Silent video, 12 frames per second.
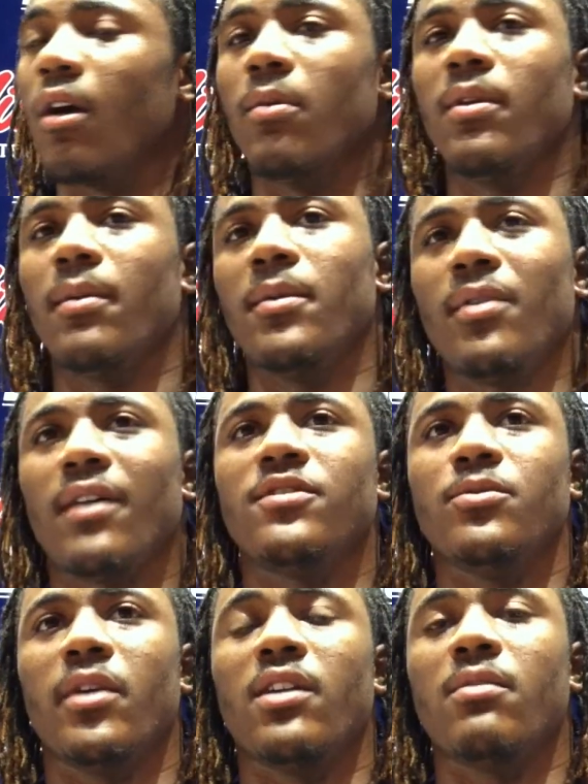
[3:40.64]
We have
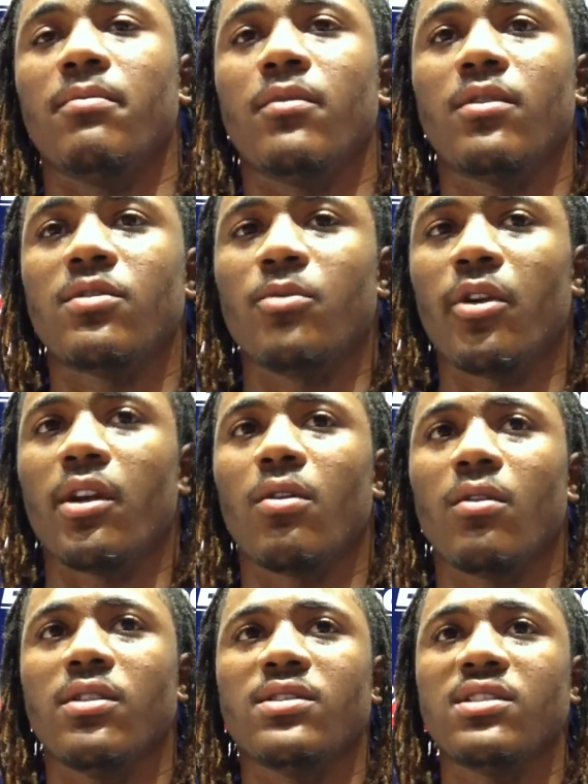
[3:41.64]
some great
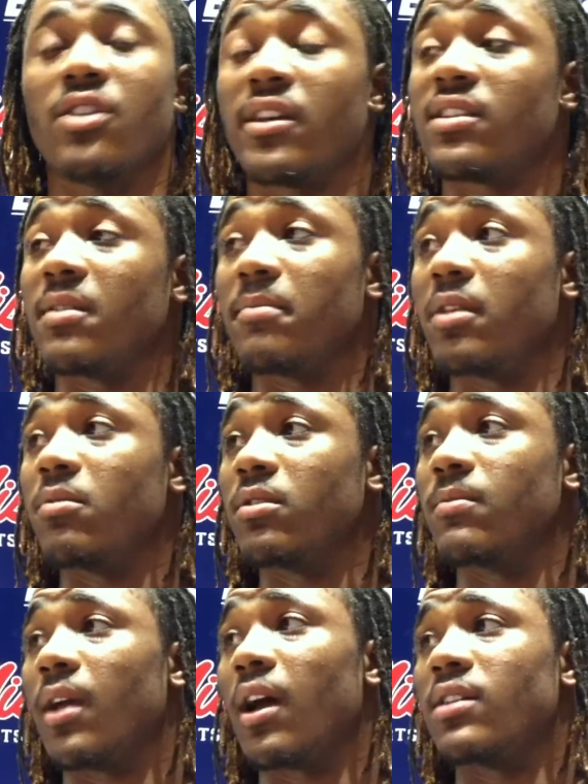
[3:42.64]
corners. It's great to compete with
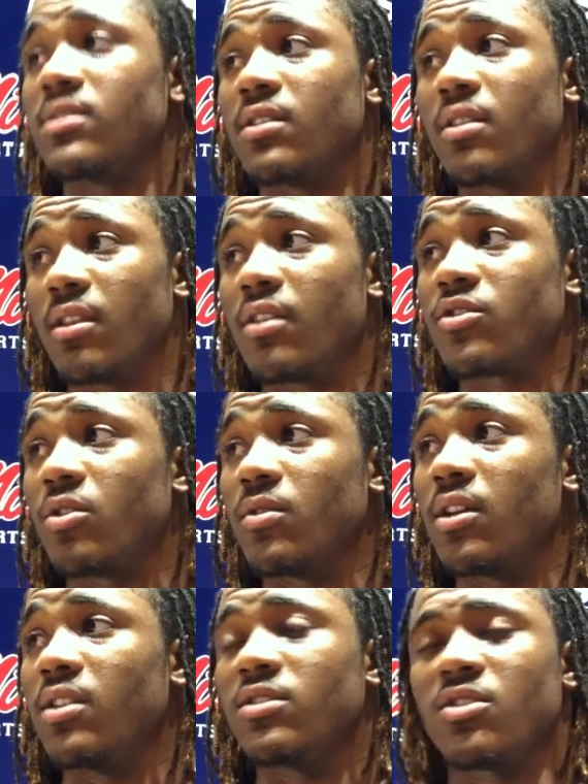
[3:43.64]
them guys because they're so
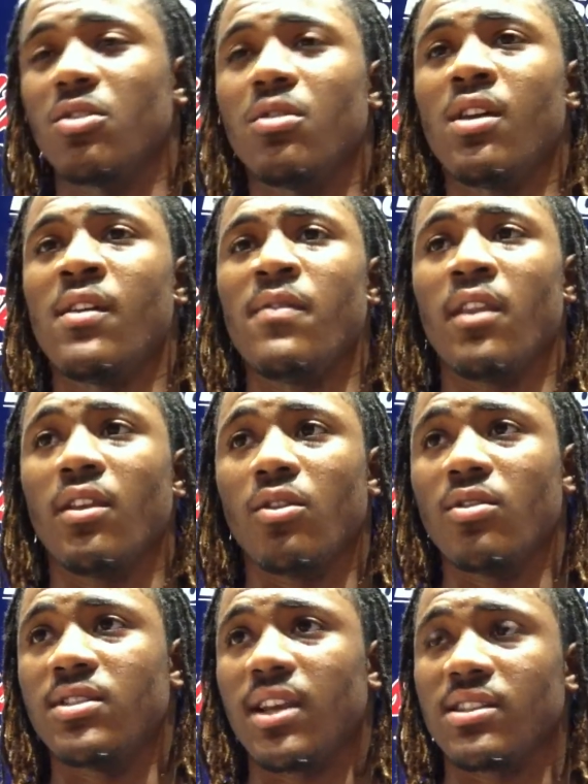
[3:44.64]
good and so
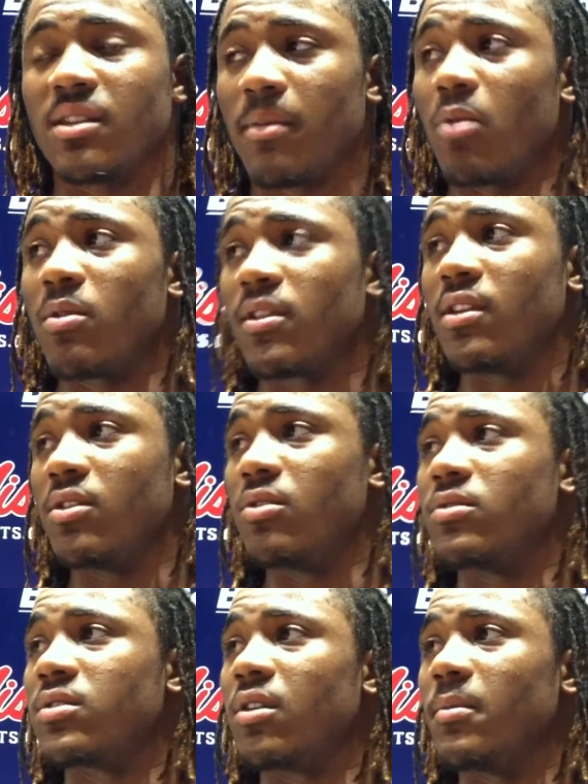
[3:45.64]
enthusiastic about what they do.
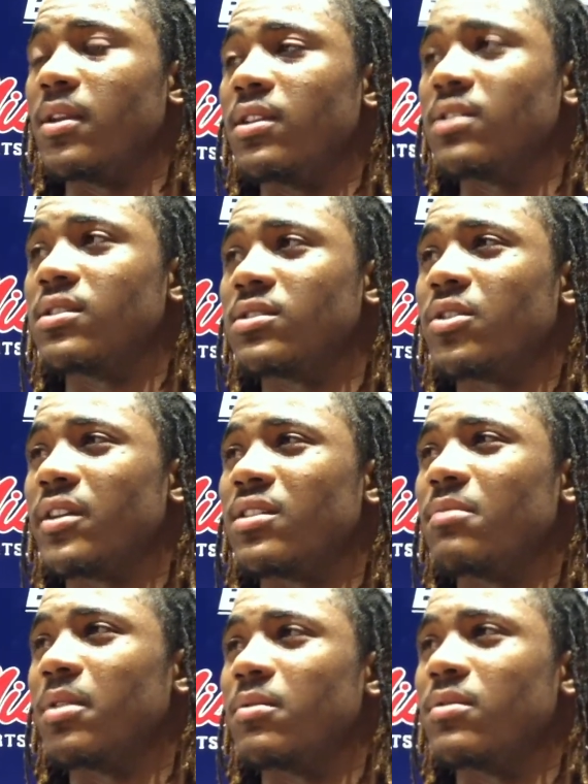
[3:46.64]
So, I mean, it's great to
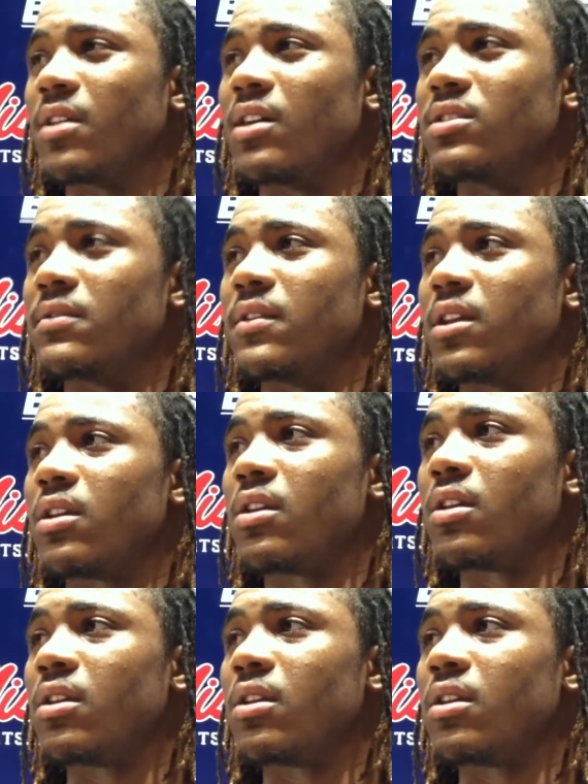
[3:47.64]
compete with the guys every day.